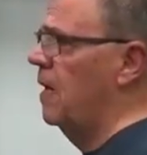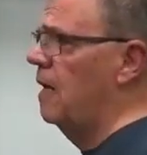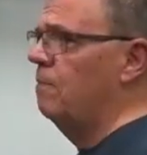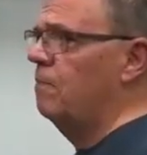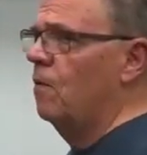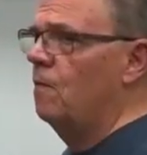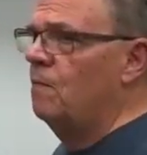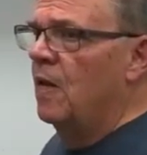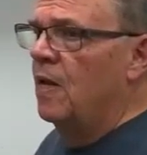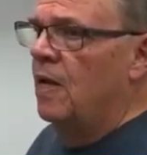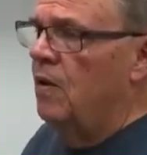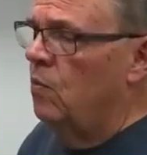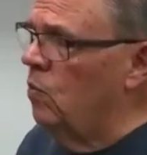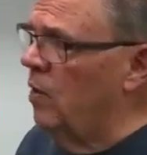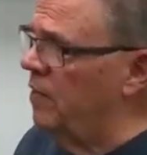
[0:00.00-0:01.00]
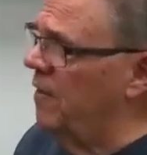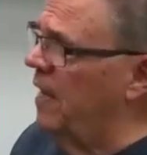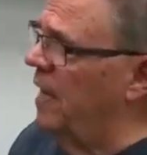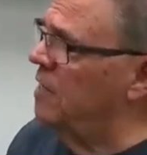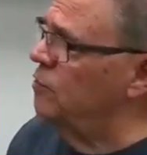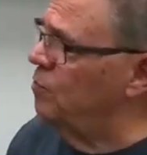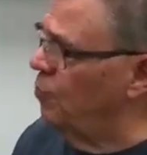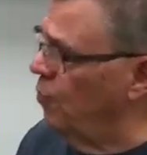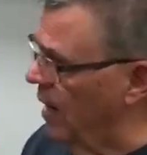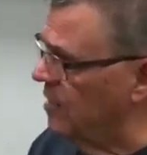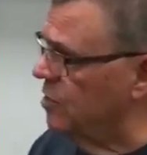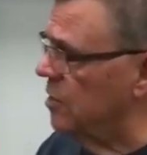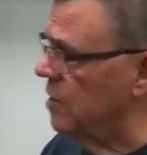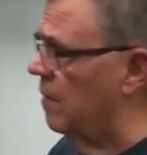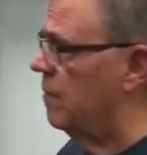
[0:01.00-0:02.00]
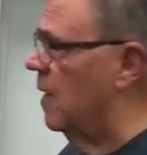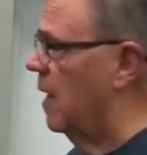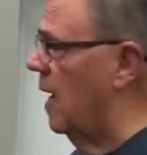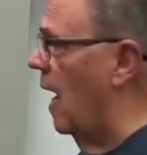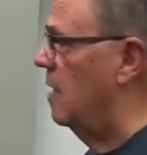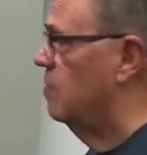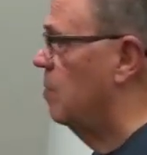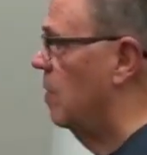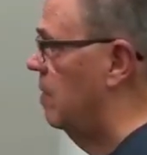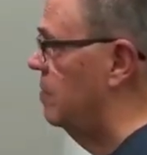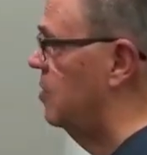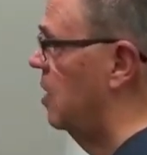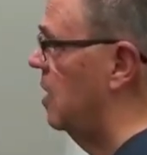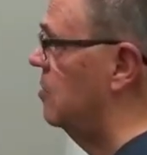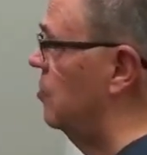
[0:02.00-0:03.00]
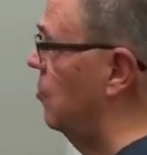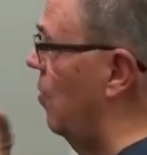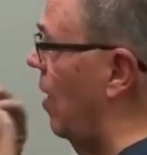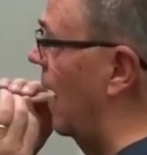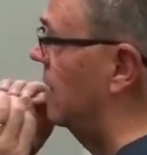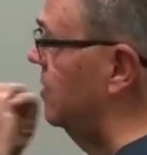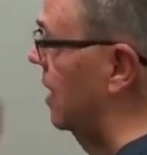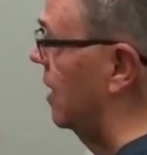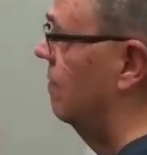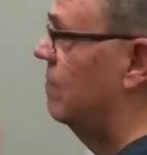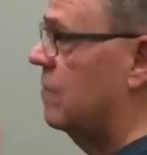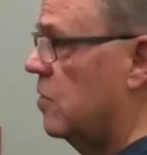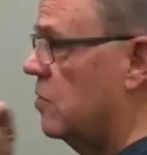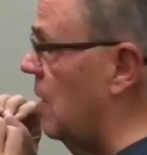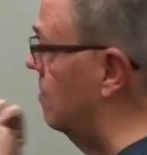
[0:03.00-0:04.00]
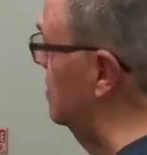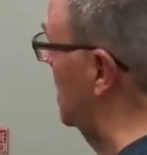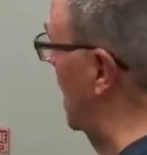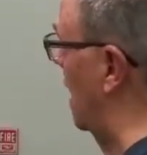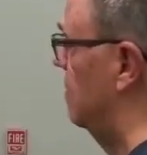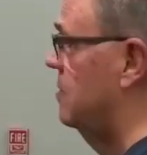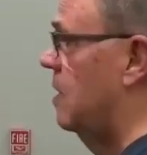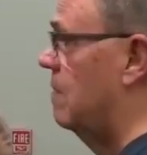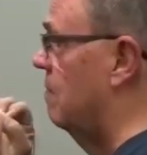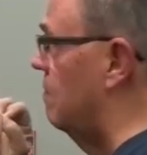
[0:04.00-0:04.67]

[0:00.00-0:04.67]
people, with the expression of the gospel of Jesus Christ, and sometimes in